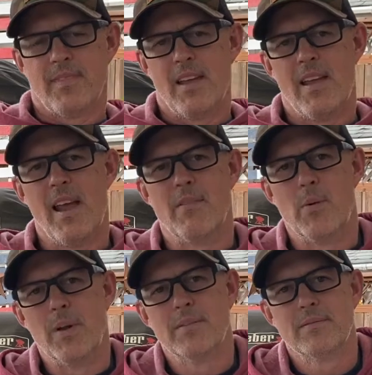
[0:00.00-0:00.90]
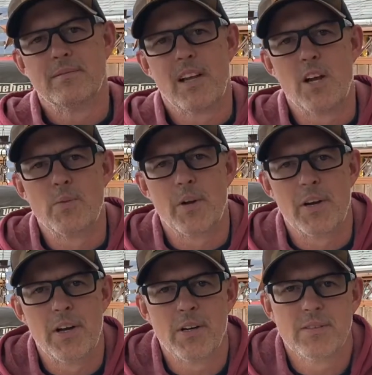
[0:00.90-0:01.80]
Hey everyone, Aaron Ritter
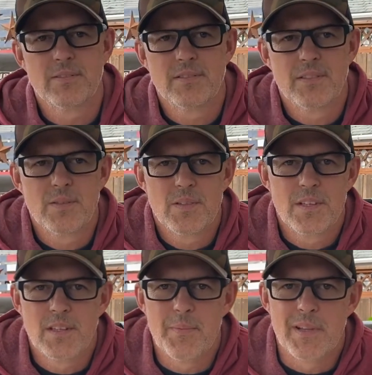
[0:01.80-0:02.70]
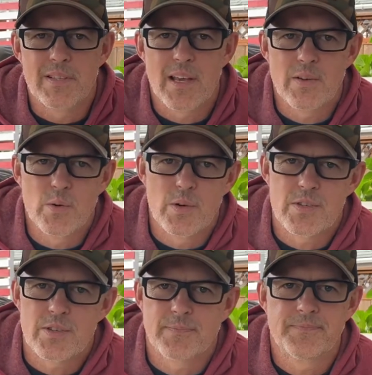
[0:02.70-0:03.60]
here, Limitless
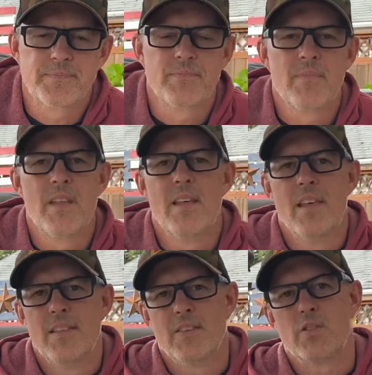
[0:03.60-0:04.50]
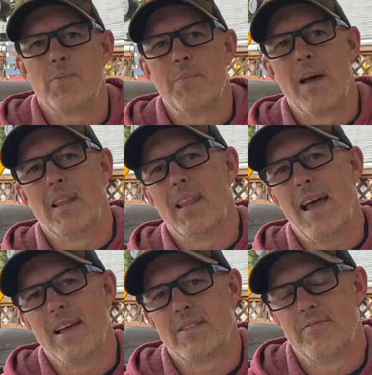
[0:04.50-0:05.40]
Outdoors. This will be my
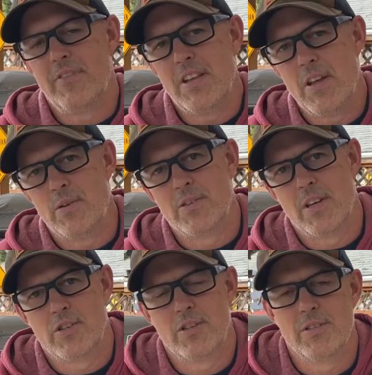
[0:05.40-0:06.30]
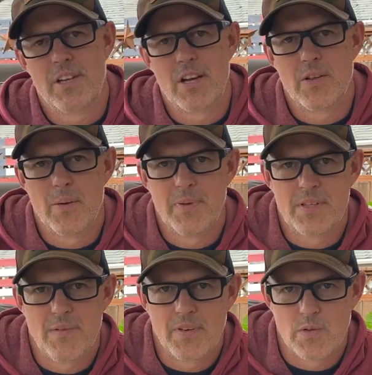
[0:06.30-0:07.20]
last video session here in the
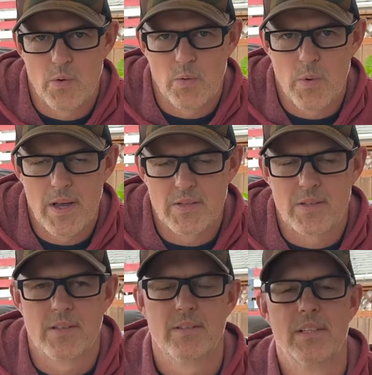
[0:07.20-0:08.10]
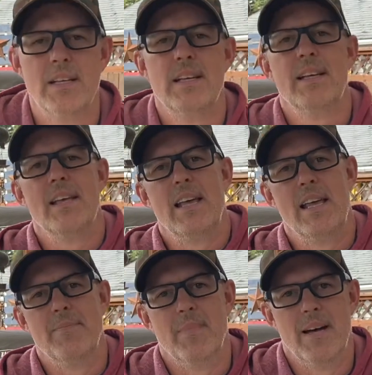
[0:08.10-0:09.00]
Pacific Northwest
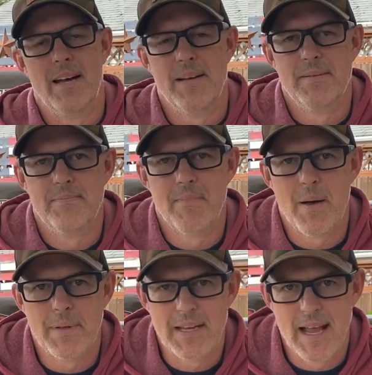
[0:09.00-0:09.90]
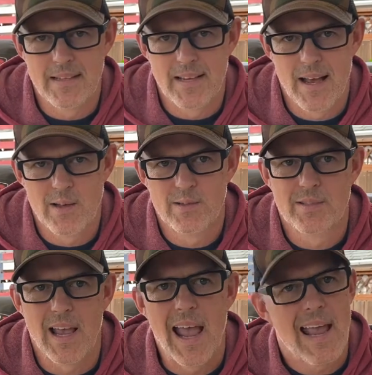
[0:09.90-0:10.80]
at my mom and dad's
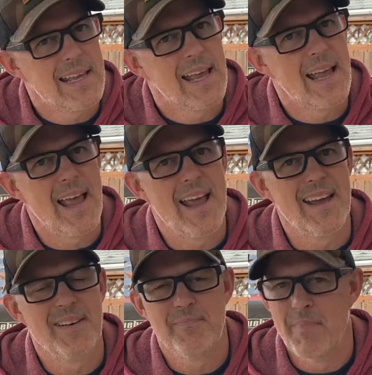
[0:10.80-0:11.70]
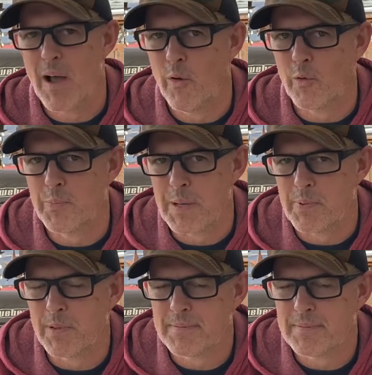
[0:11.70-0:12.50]
house, aka my old people,